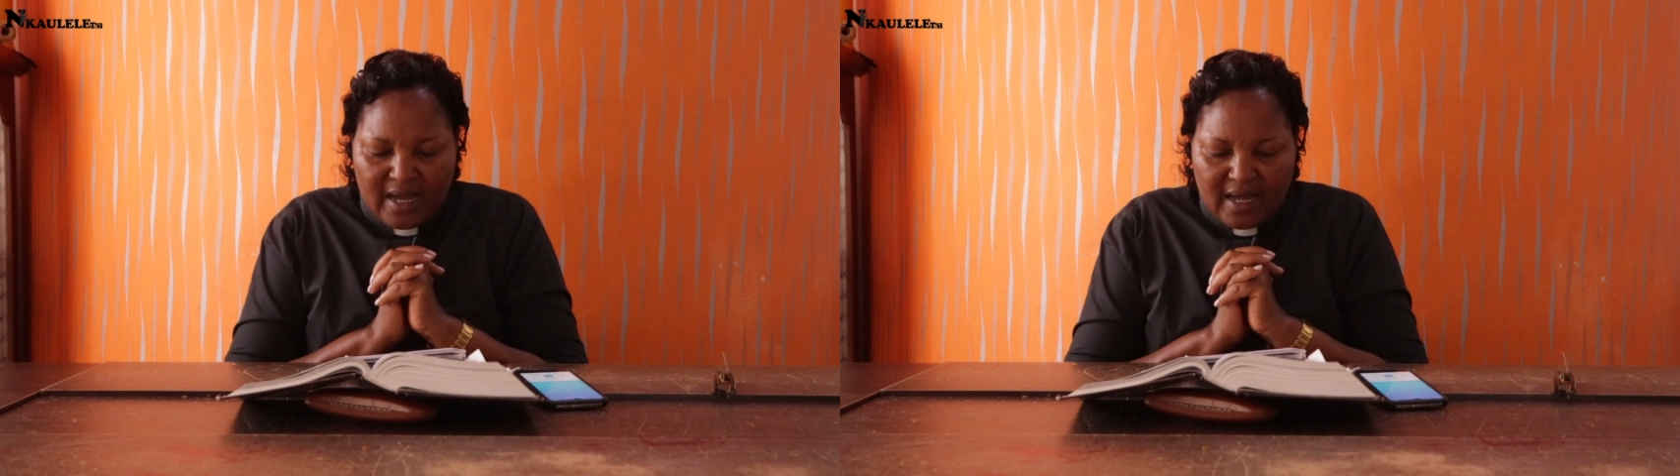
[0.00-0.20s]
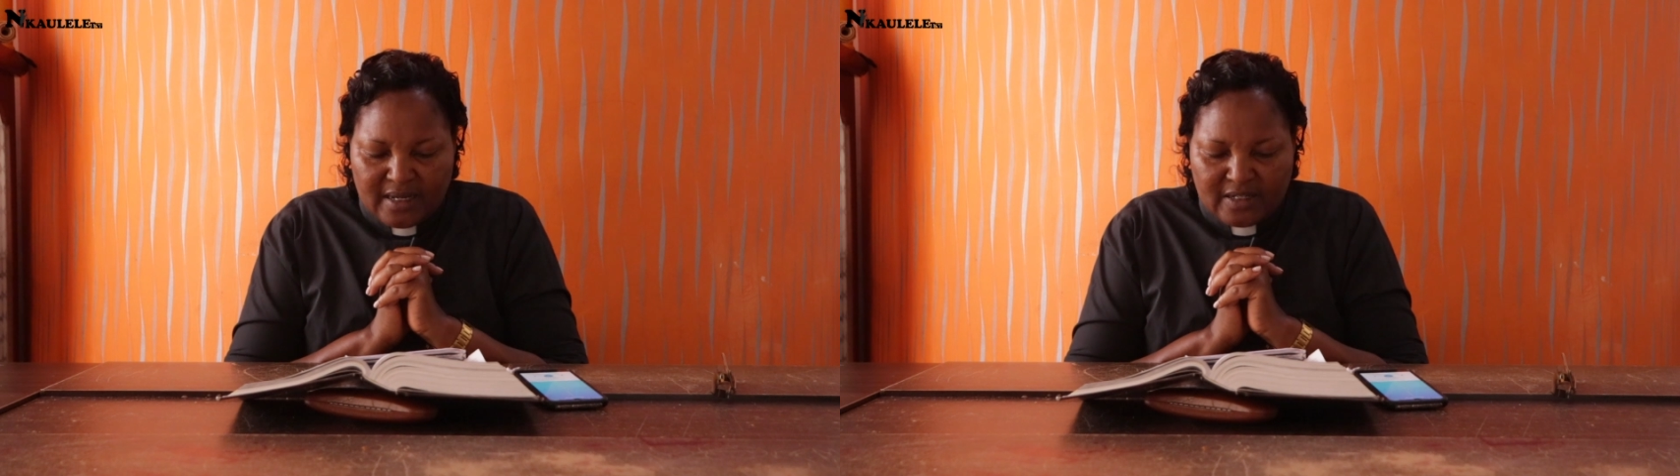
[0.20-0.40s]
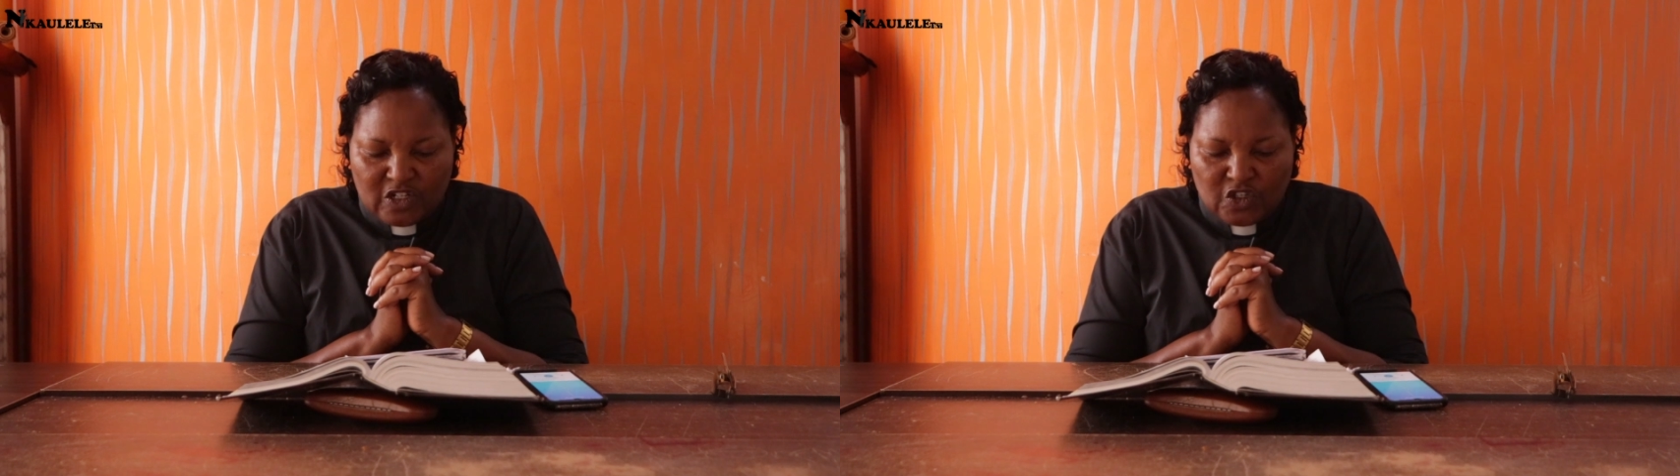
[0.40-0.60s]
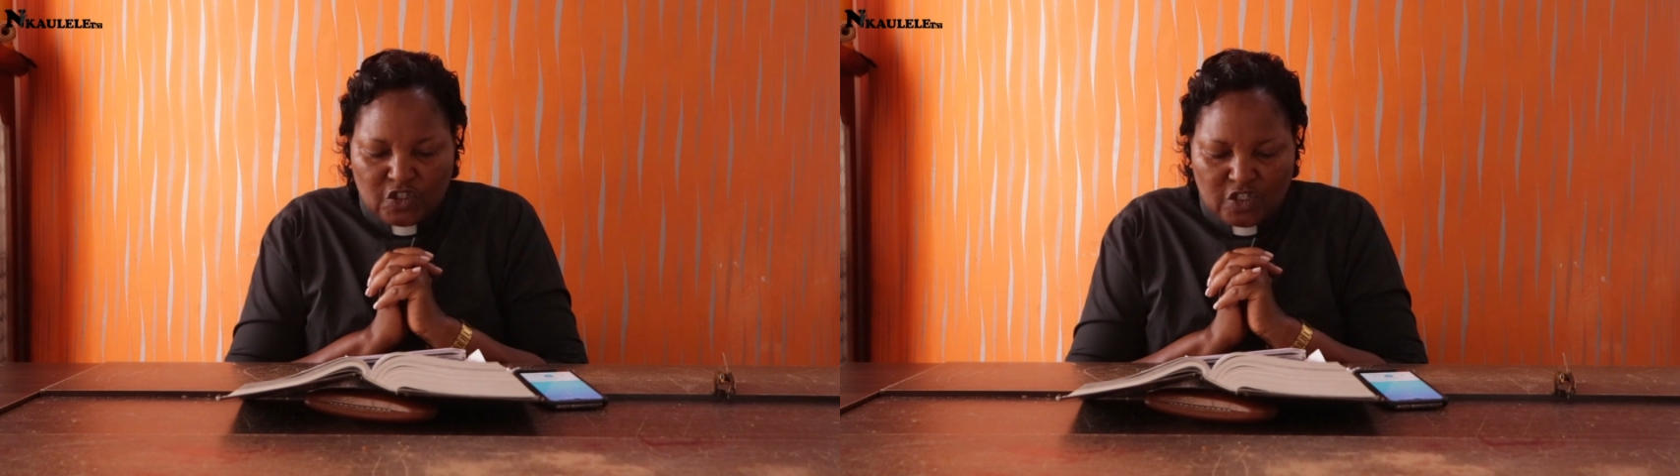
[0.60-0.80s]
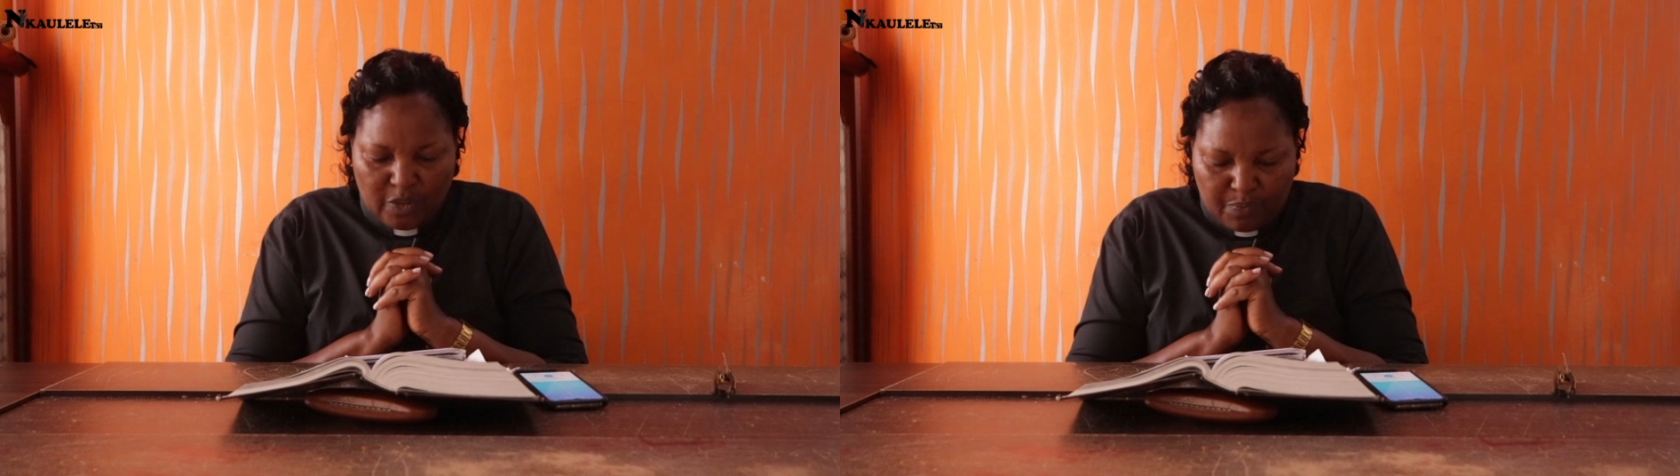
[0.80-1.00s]
and
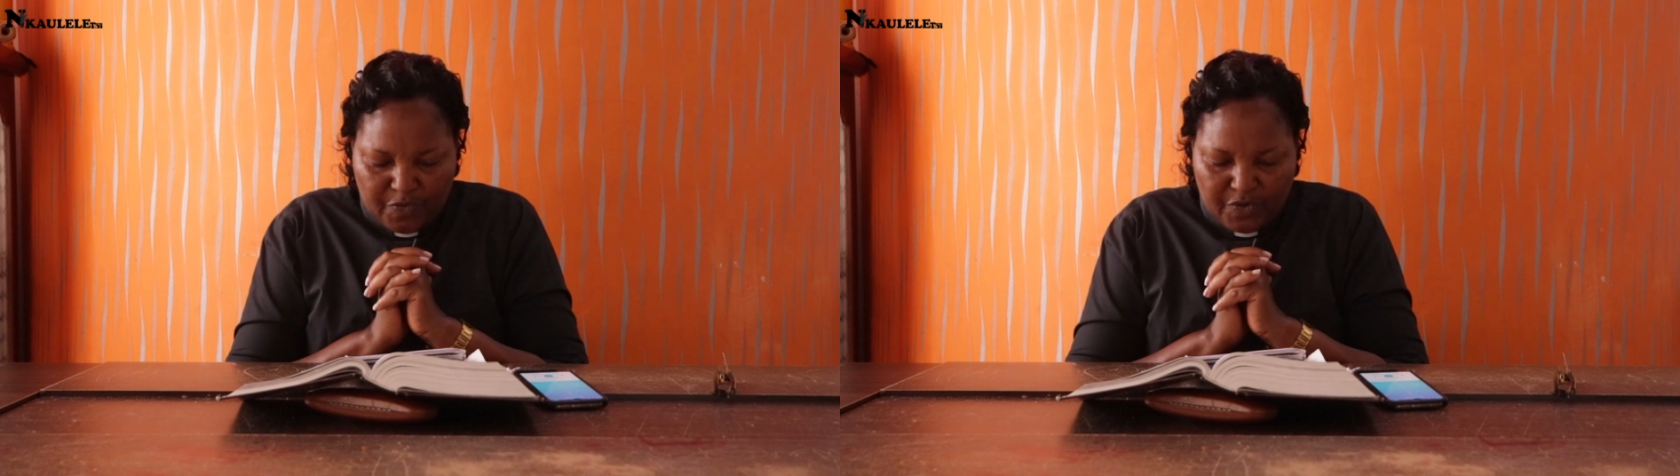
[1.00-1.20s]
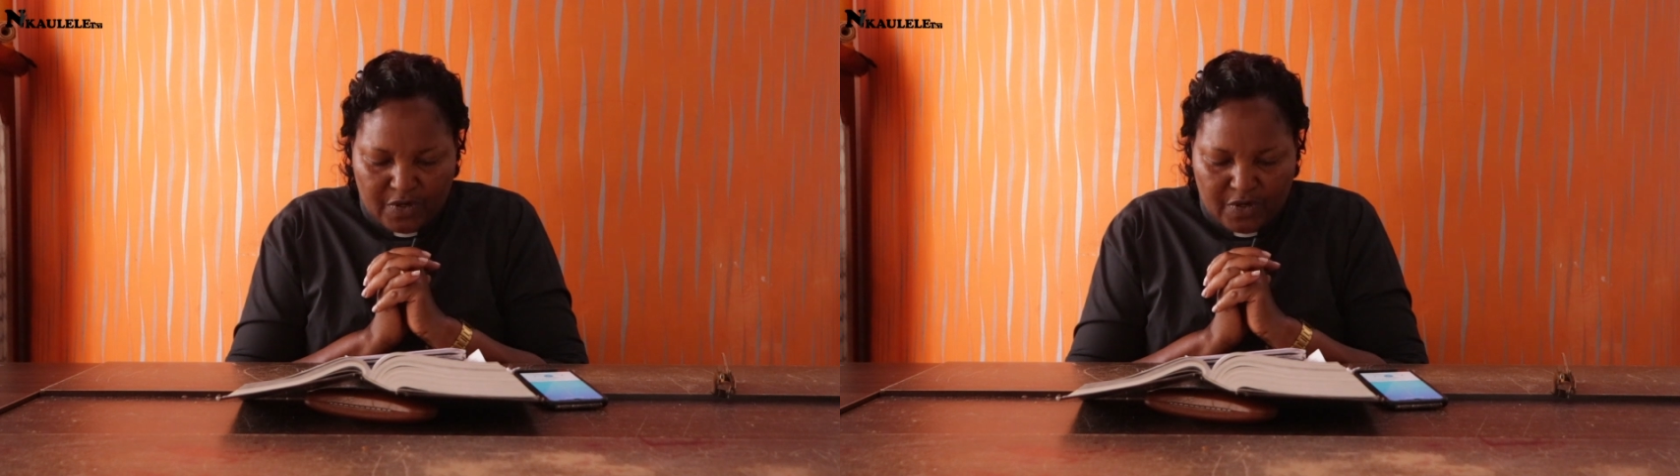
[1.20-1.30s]
sheep.